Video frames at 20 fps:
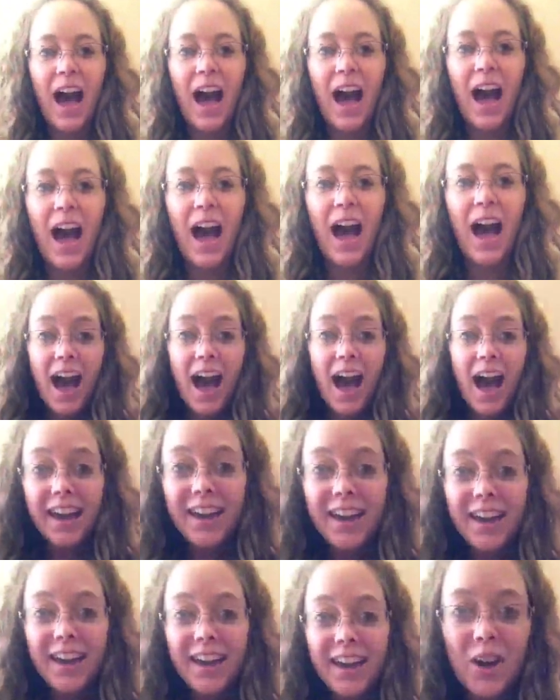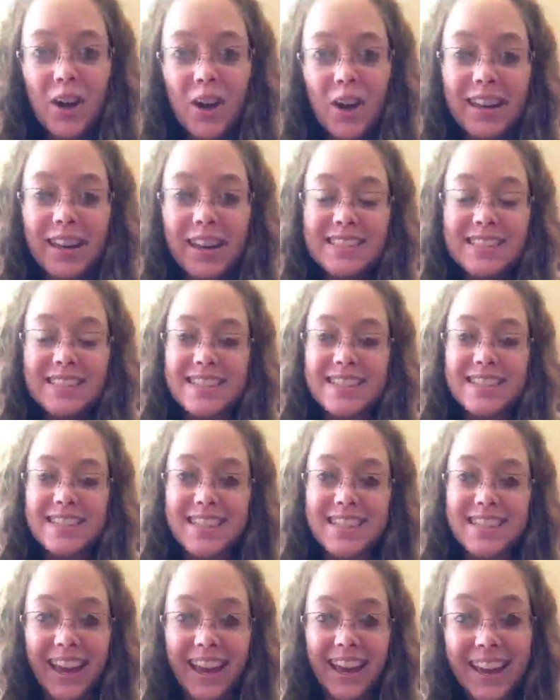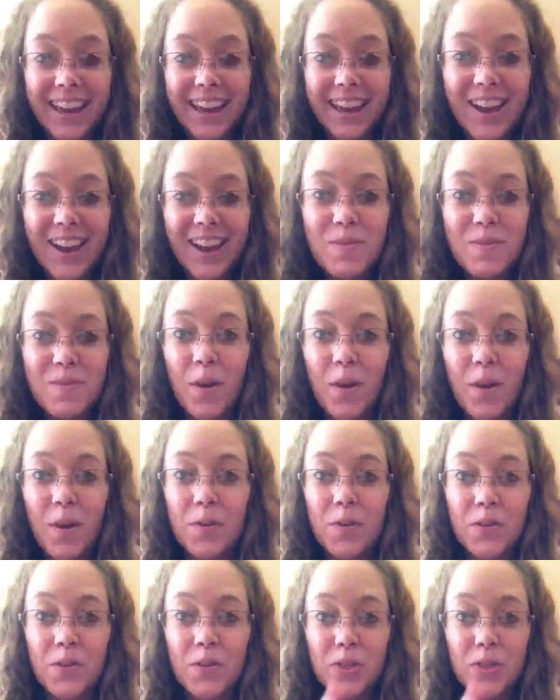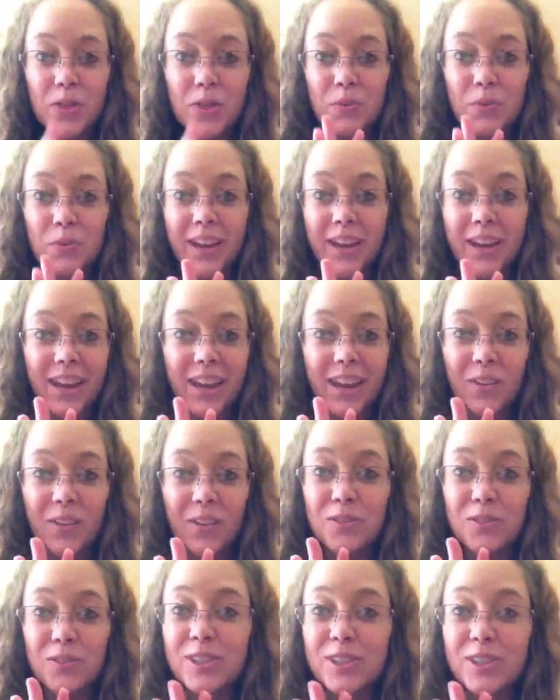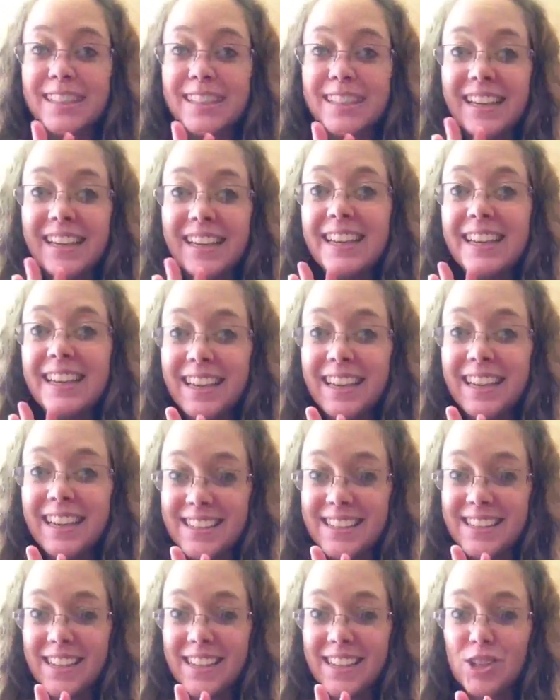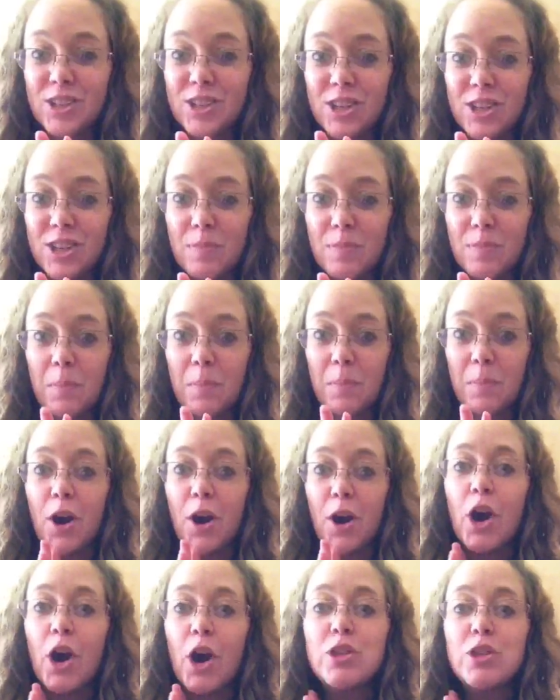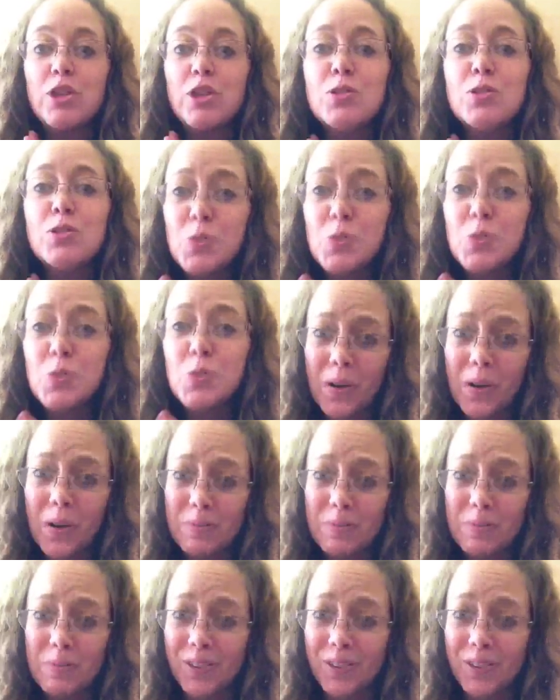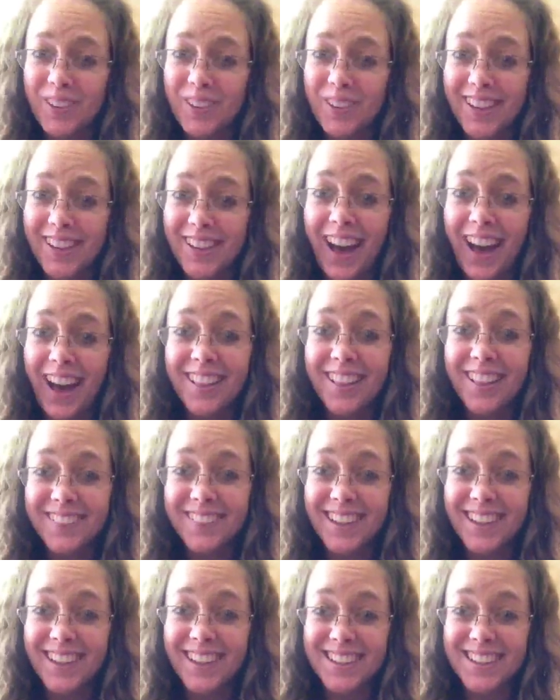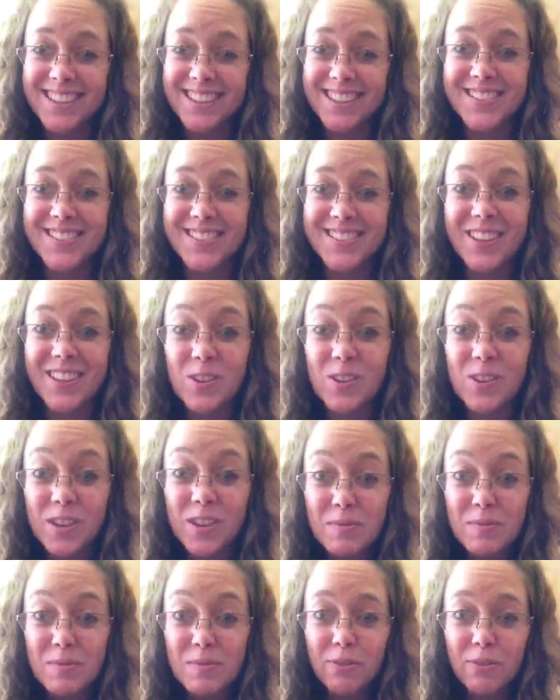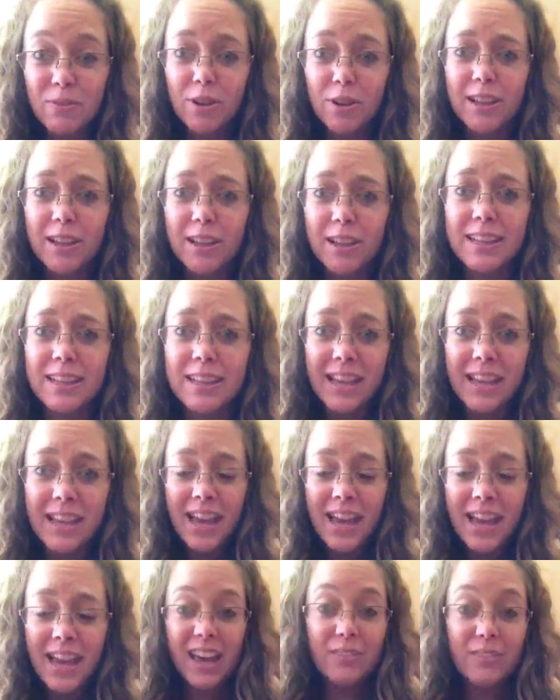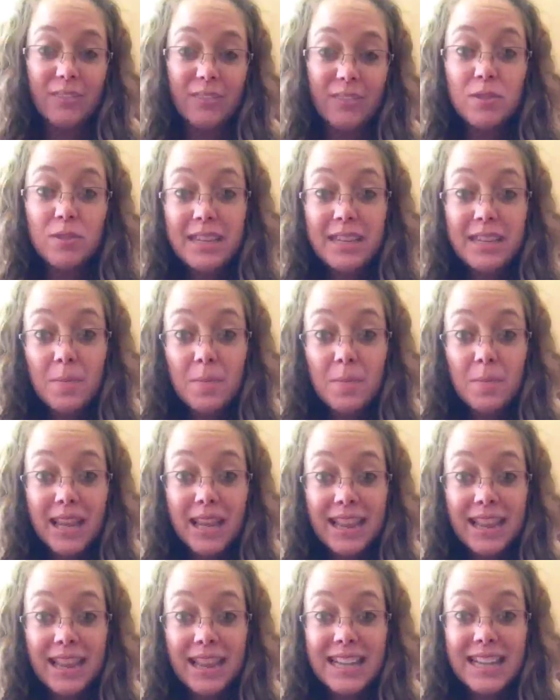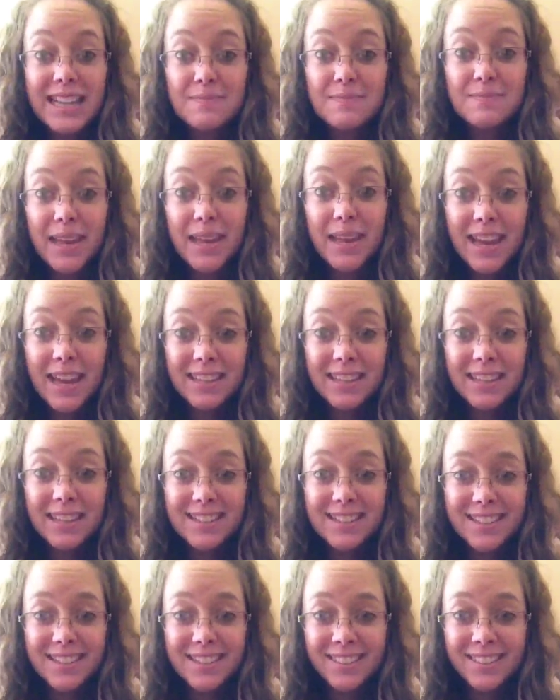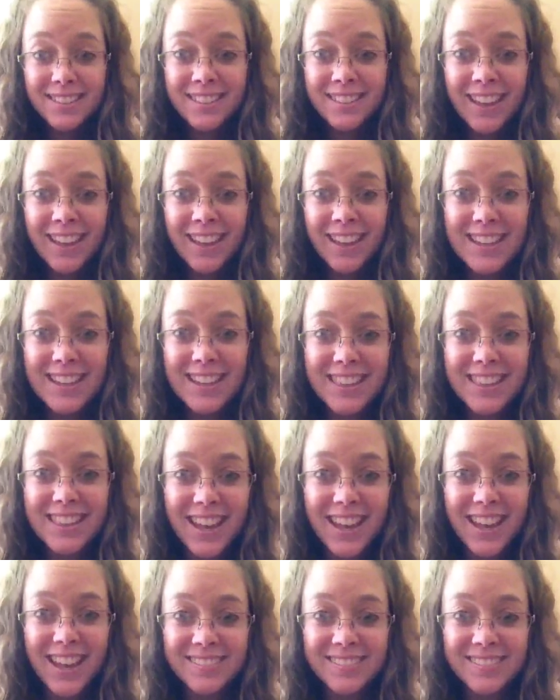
I am talking today about 3 really easy, cheap, but adorable Halloween costumes that you can make for your kids if you need something last minute. Hey, Cynthia.